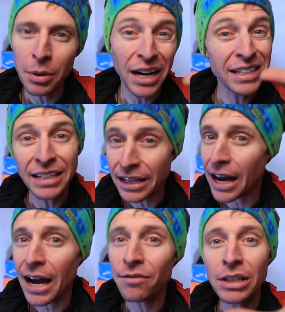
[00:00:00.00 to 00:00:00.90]
but I did
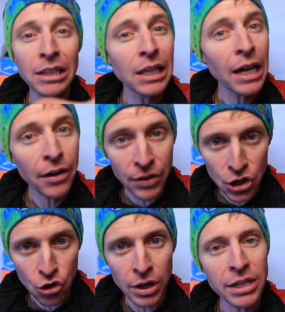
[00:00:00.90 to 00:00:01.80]
have a lot of
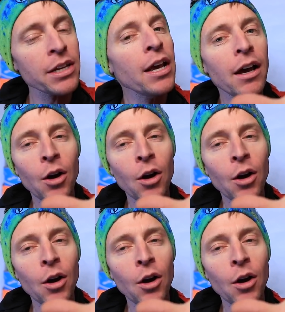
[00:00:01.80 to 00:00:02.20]
injuries.